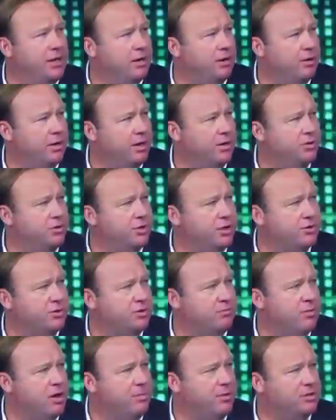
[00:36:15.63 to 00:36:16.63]
here in
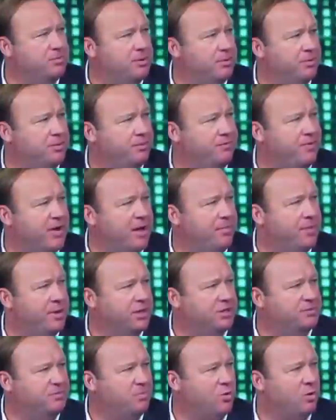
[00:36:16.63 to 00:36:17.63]
just a moment. He's going to be able to do 5
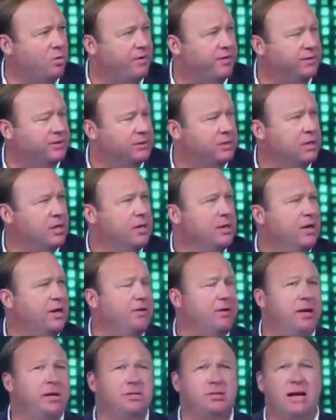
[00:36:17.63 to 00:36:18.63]
minutes more with us
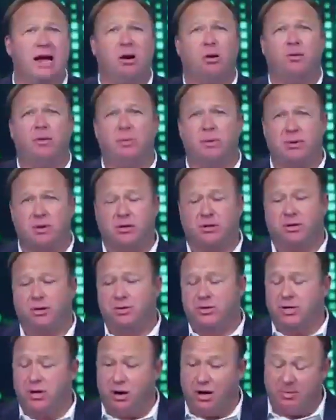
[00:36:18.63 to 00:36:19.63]
in the next hour. Then I'm going to talk
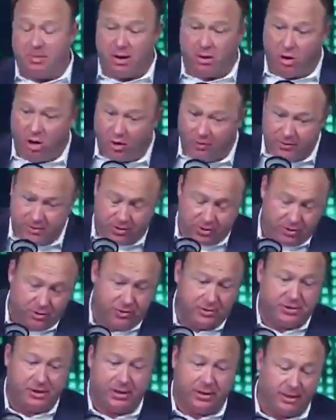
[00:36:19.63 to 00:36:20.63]
to Gucciardi about all the
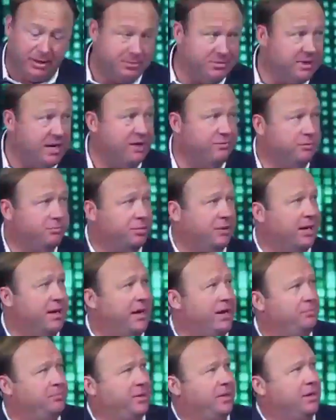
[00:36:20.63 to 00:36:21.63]
news and clips I haven't
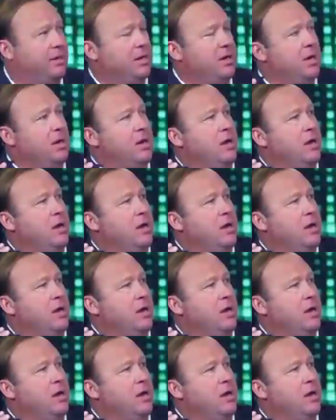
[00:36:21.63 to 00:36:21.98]
played. But